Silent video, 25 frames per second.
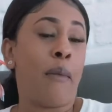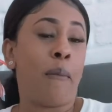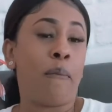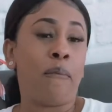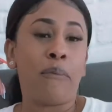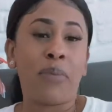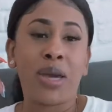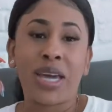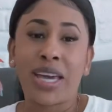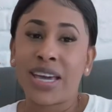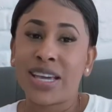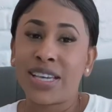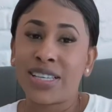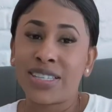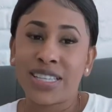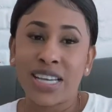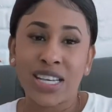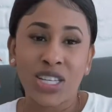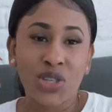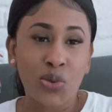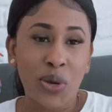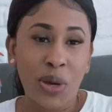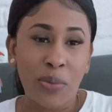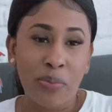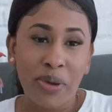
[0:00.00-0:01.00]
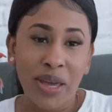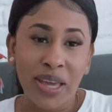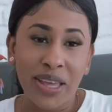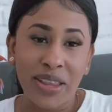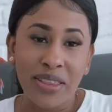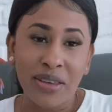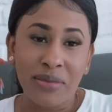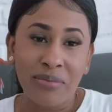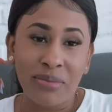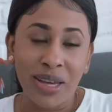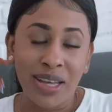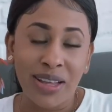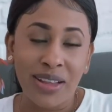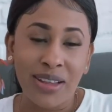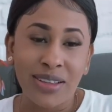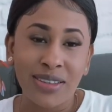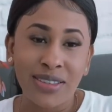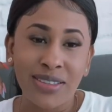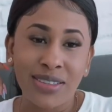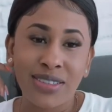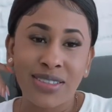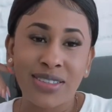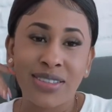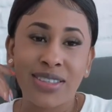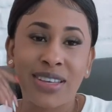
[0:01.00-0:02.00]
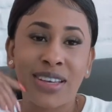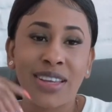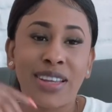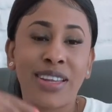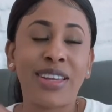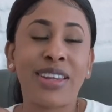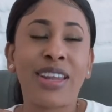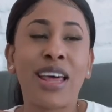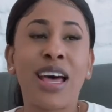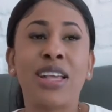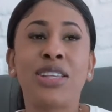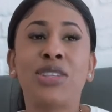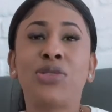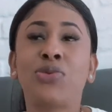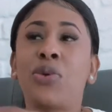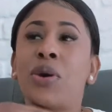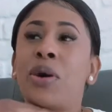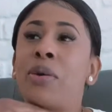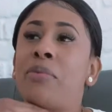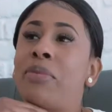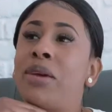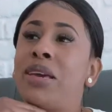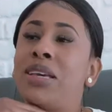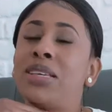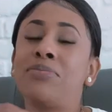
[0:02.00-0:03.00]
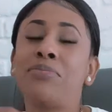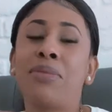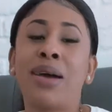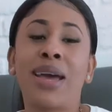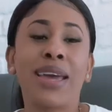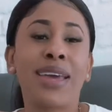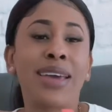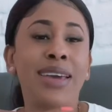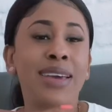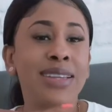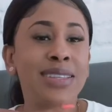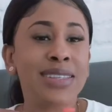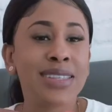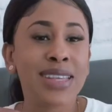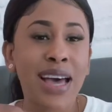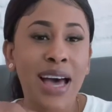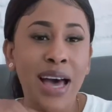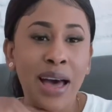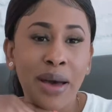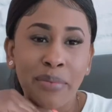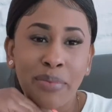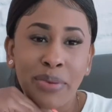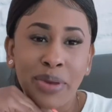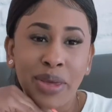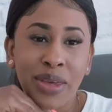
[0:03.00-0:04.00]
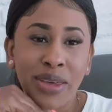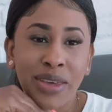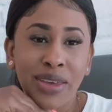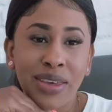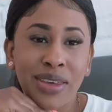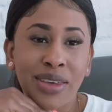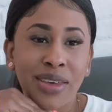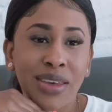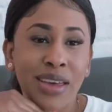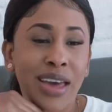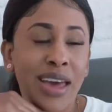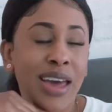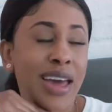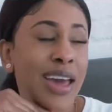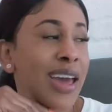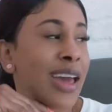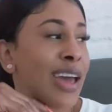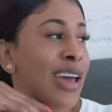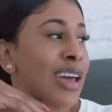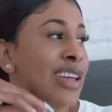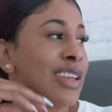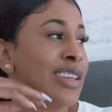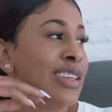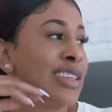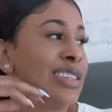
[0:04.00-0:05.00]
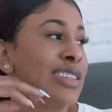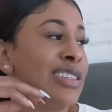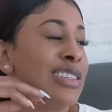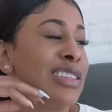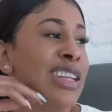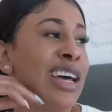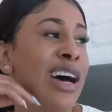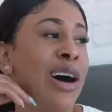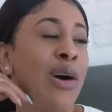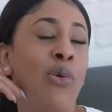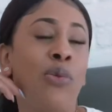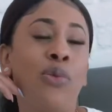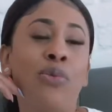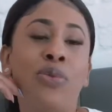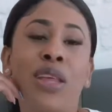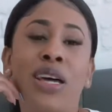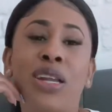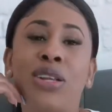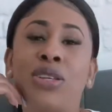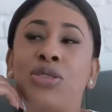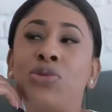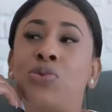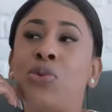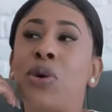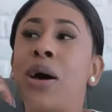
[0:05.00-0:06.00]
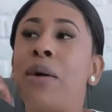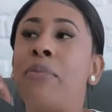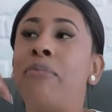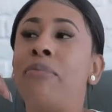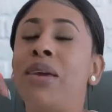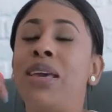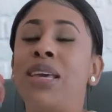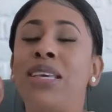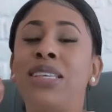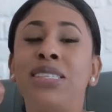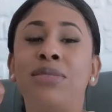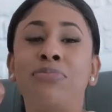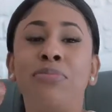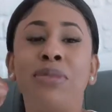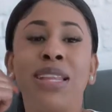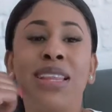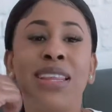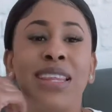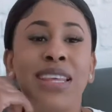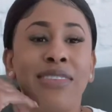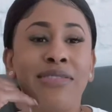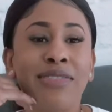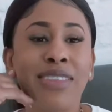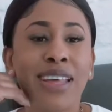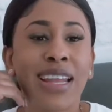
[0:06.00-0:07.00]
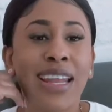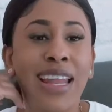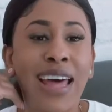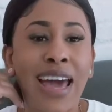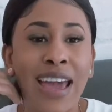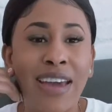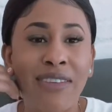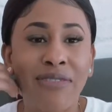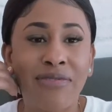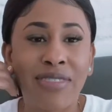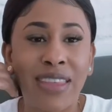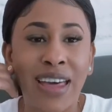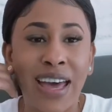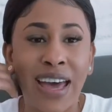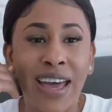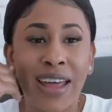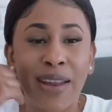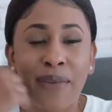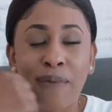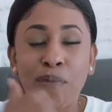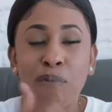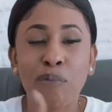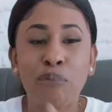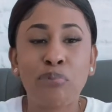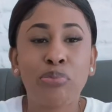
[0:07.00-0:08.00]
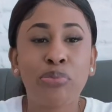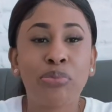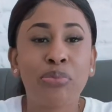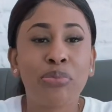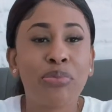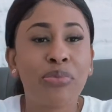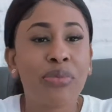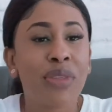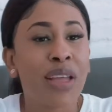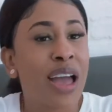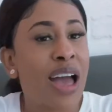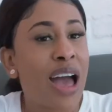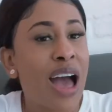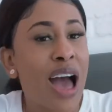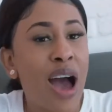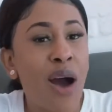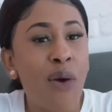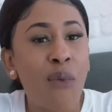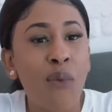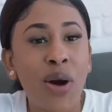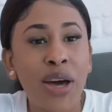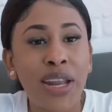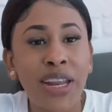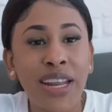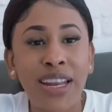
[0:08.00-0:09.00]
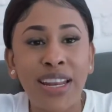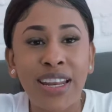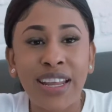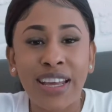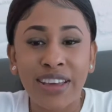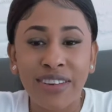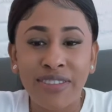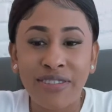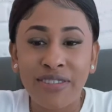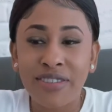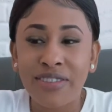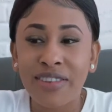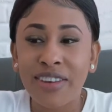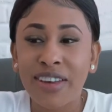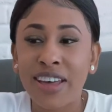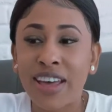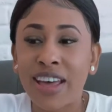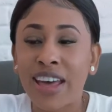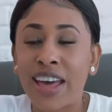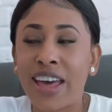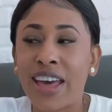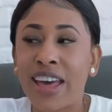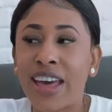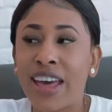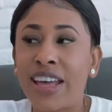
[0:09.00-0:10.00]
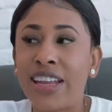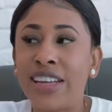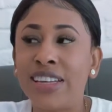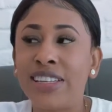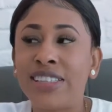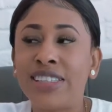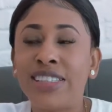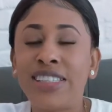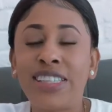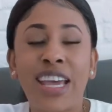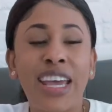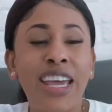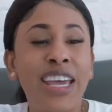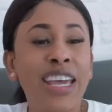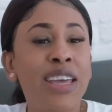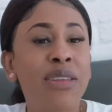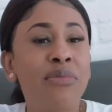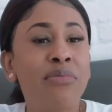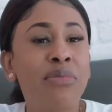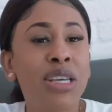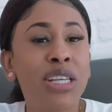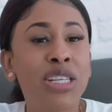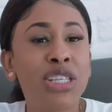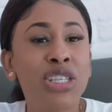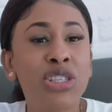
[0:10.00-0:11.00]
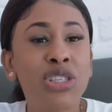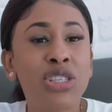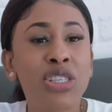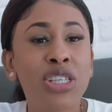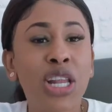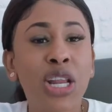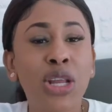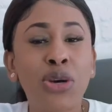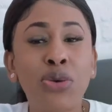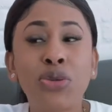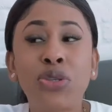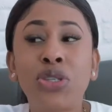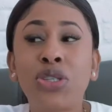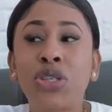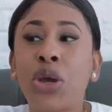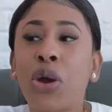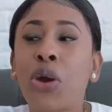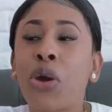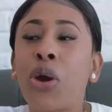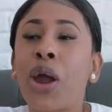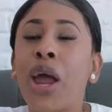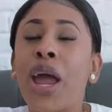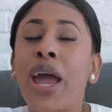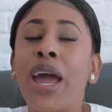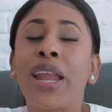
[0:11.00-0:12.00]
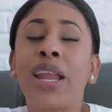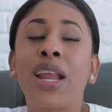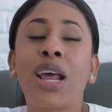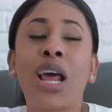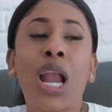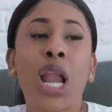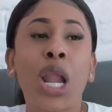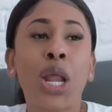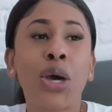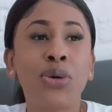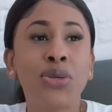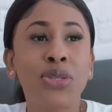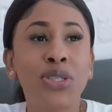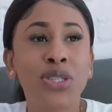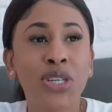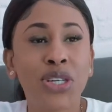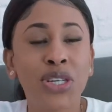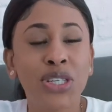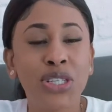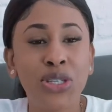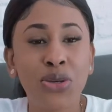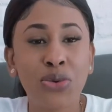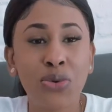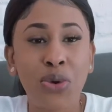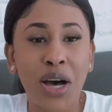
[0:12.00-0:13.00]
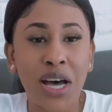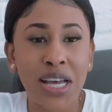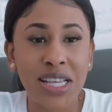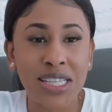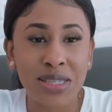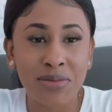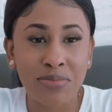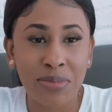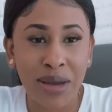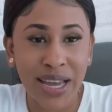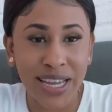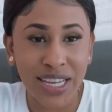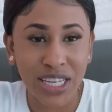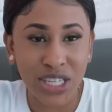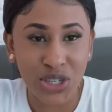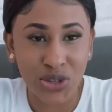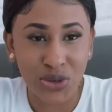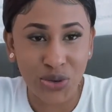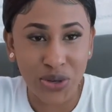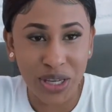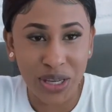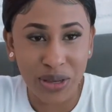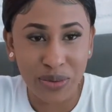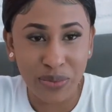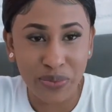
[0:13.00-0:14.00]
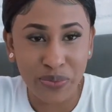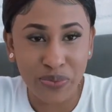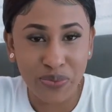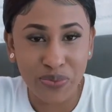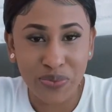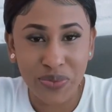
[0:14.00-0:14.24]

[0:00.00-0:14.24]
Because that's what pays the bills. That's what makes my kids happy. And that, that is what makes me live the life that I want to live and taking me closer and closer towards my dream.